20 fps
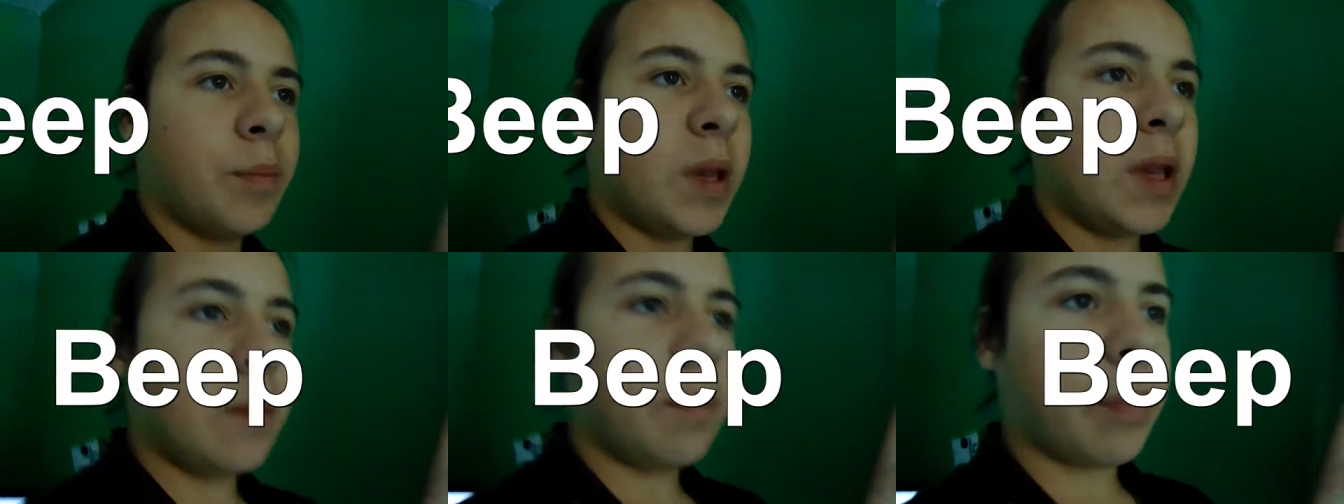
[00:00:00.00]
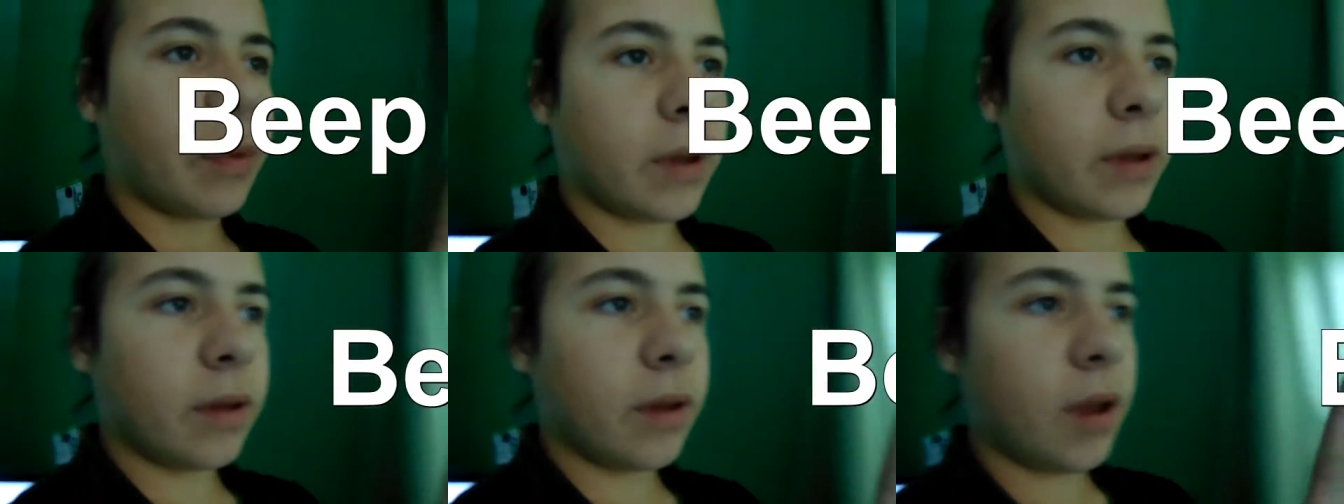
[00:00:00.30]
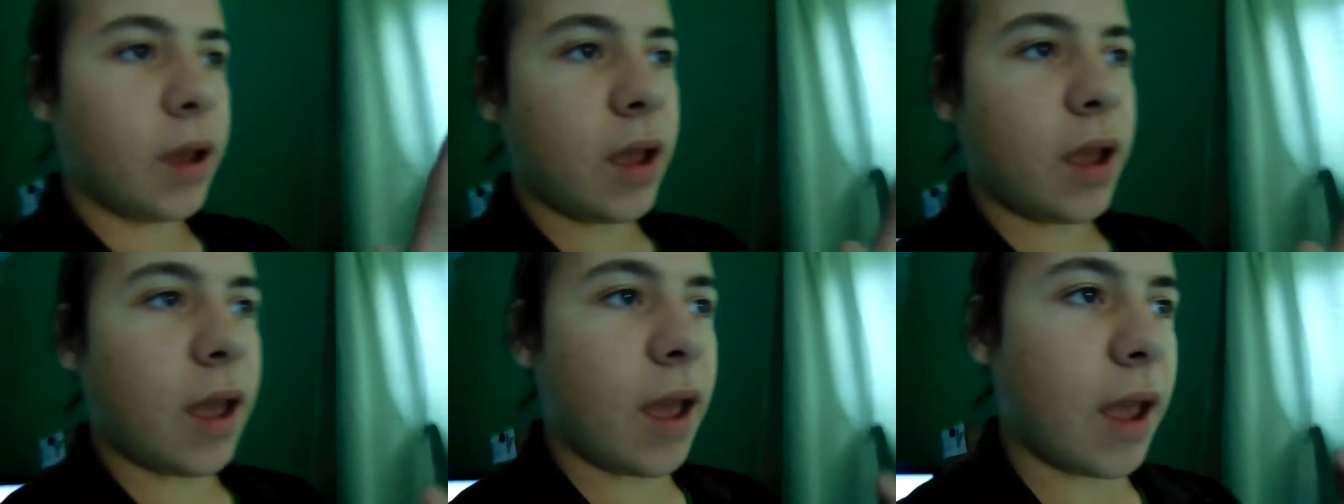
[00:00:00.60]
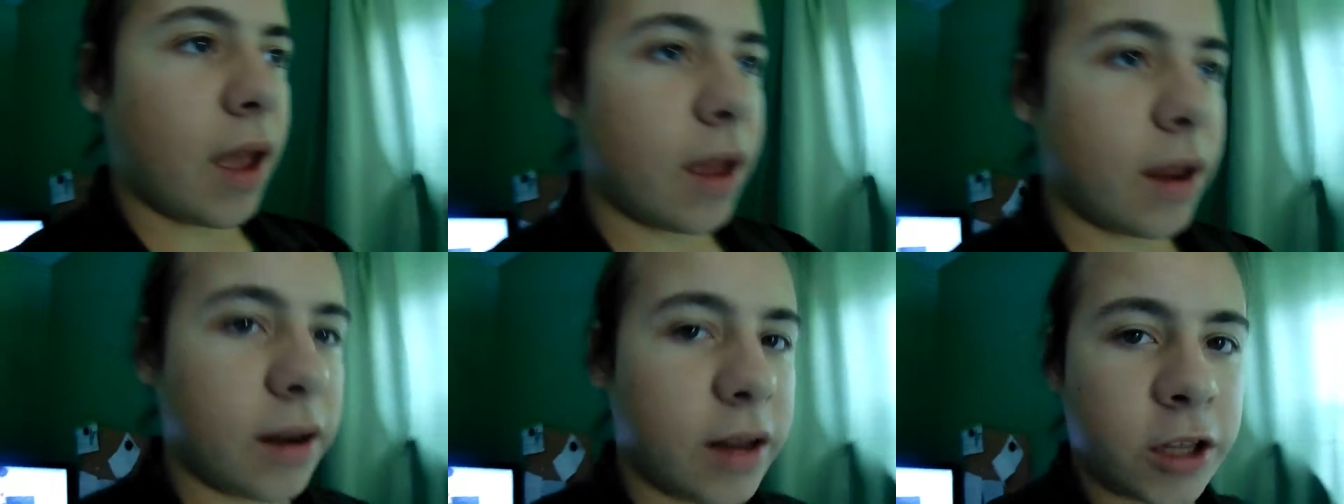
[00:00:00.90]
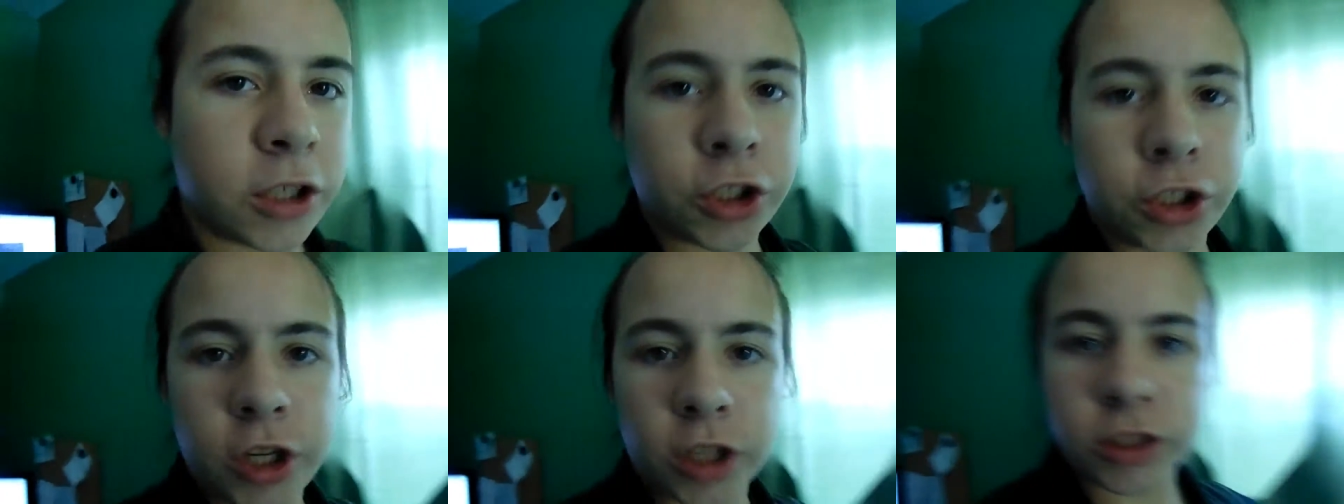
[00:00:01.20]
beep, and
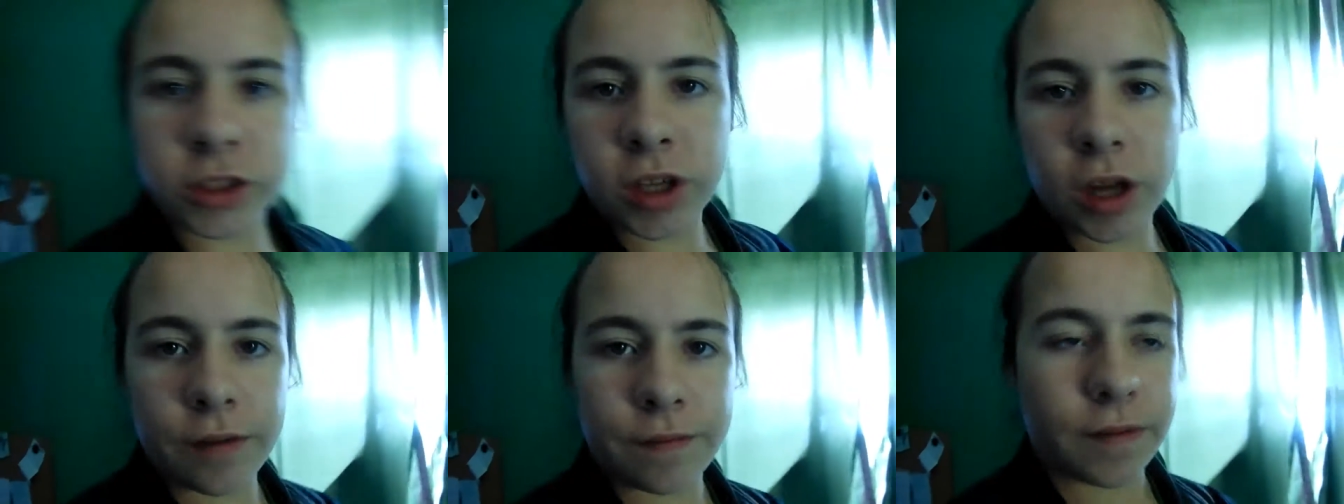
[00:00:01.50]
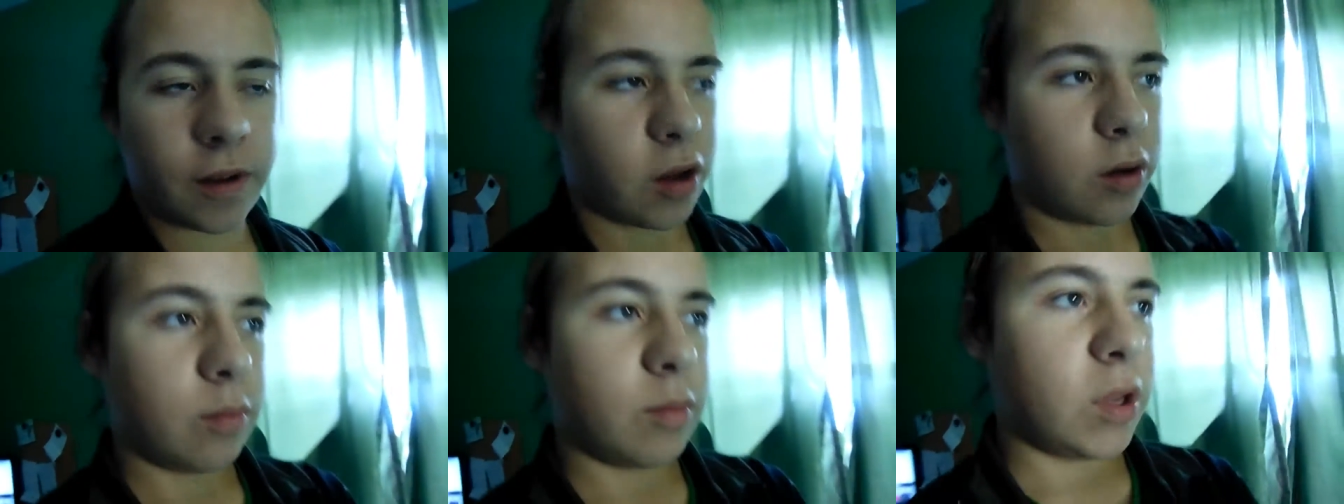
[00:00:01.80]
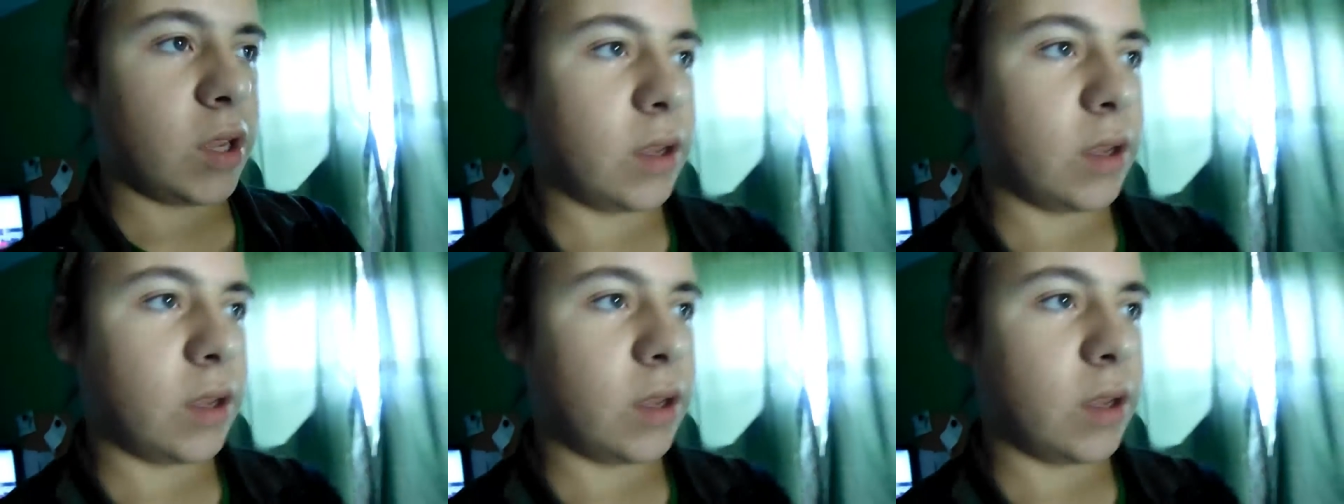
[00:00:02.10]
it shuts off on